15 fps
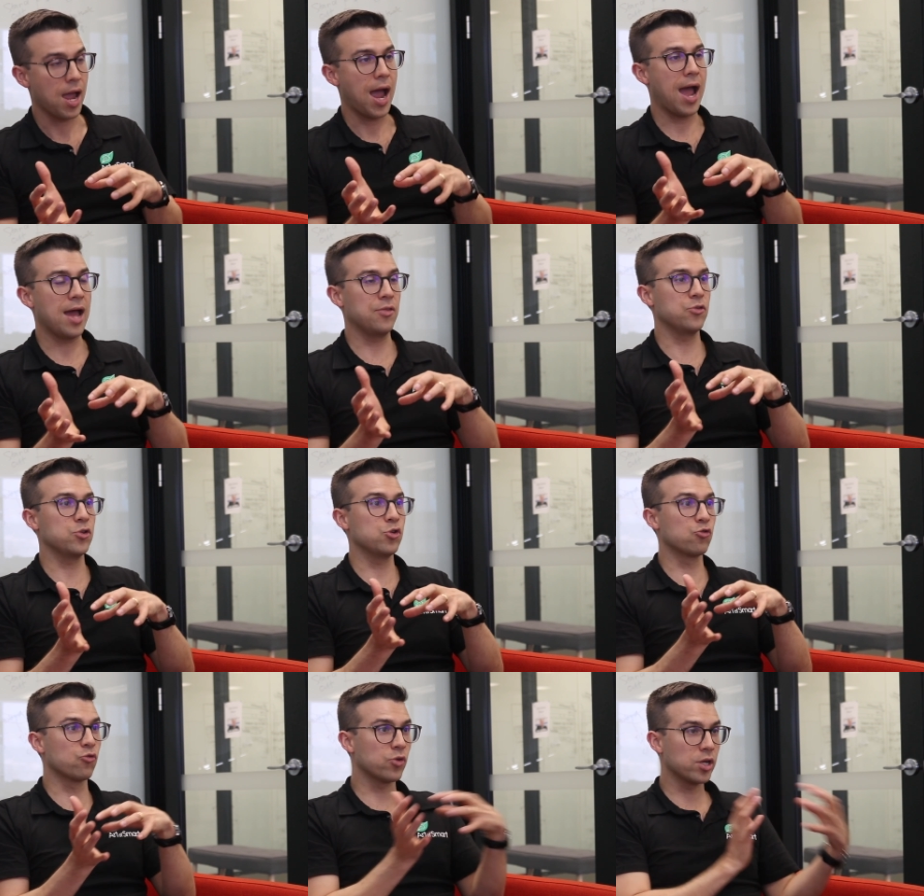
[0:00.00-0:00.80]
And
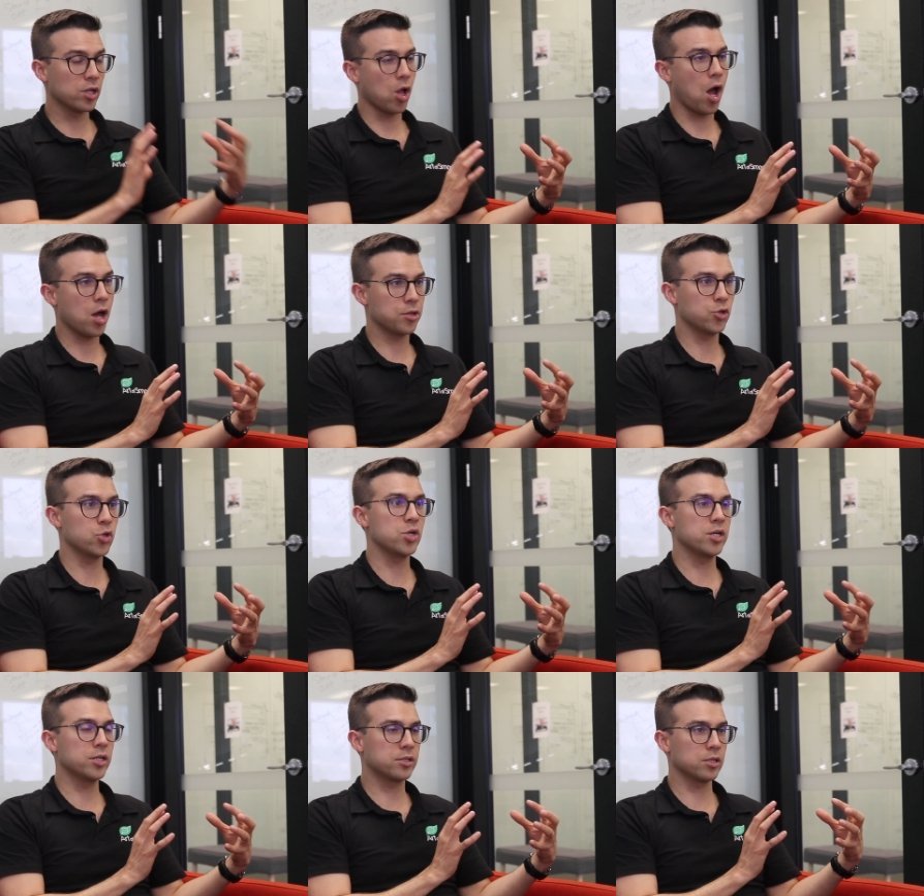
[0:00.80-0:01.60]
you realized you
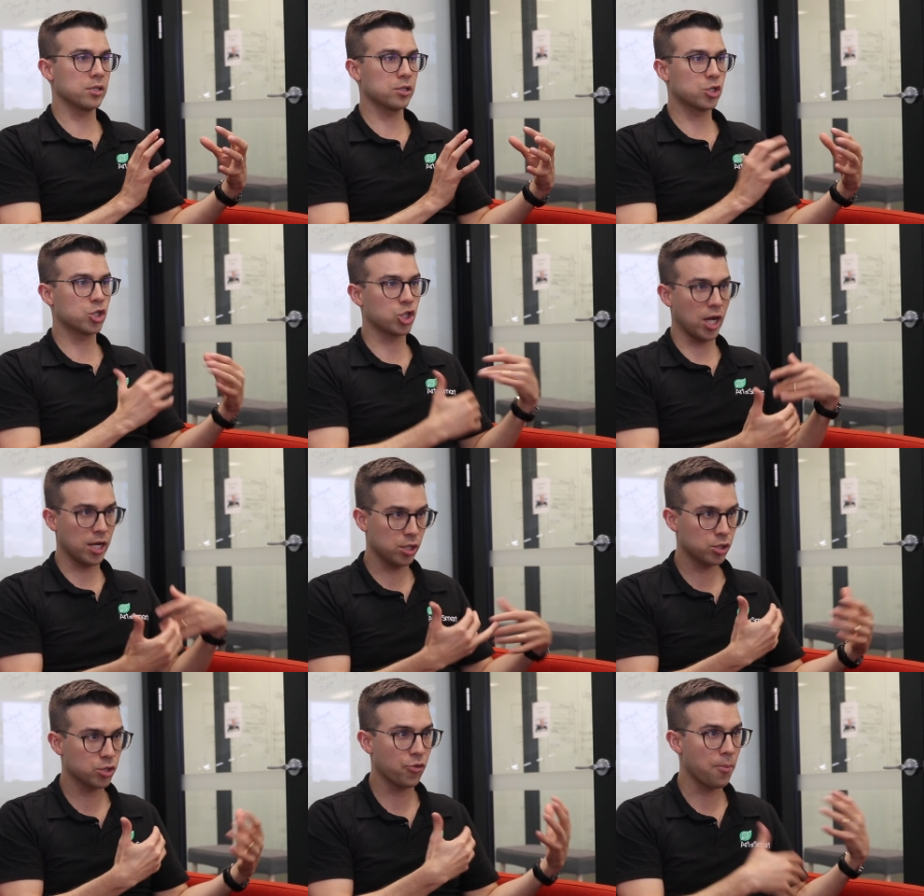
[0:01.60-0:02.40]
needed to
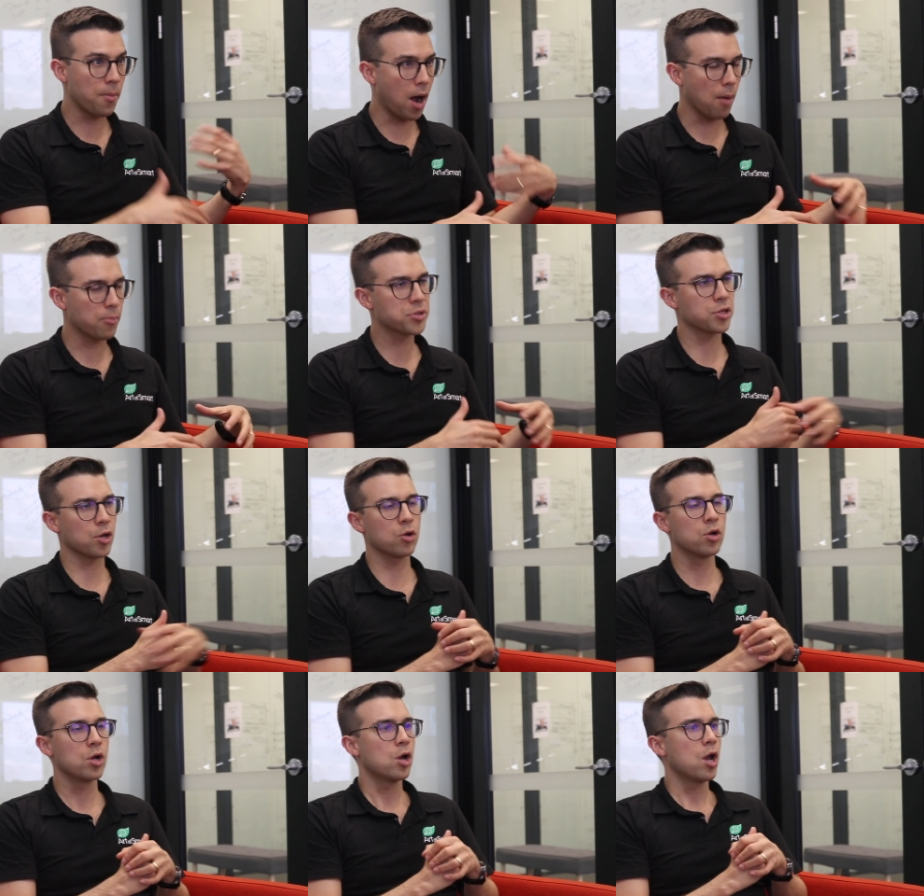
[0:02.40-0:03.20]
change them up. So